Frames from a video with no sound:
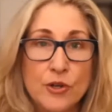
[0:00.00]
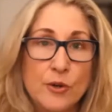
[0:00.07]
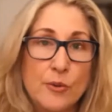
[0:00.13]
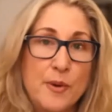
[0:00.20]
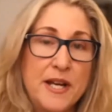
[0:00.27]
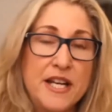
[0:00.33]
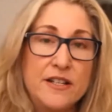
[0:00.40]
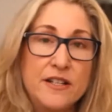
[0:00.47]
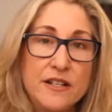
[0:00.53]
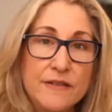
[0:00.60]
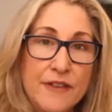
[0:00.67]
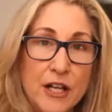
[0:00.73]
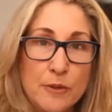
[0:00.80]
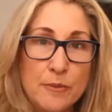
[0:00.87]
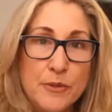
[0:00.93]
Or we need to
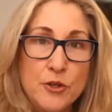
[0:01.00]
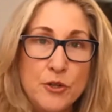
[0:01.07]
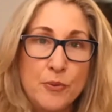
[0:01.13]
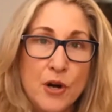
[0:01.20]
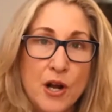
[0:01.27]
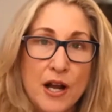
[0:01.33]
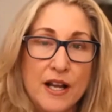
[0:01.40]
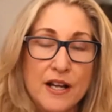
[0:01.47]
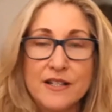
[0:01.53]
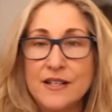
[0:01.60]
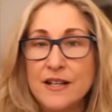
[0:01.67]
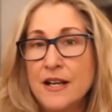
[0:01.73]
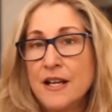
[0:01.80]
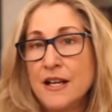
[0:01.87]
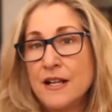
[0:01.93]
develop new products,
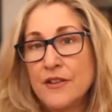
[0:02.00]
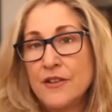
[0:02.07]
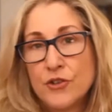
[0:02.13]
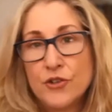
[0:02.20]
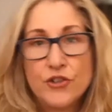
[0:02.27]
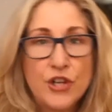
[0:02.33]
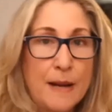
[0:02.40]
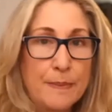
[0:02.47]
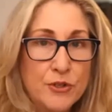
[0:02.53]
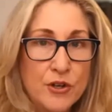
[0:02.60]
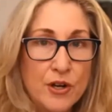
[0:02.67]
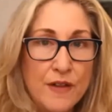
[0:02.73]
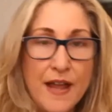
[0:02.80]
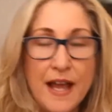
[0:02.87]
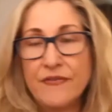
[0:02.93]
there's a chapter
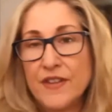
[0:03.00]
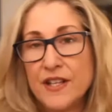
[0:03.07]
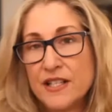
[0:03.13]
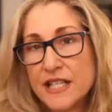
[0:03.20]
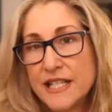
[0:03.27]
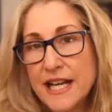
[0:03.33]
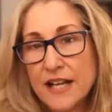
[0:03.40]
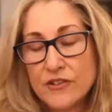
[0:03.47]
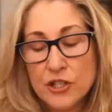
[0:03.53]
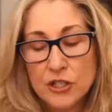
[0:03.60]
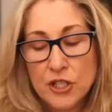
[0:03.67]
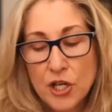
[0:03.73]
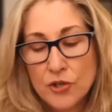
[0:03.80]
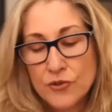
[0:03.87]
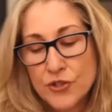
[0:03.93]
on that that stands alone.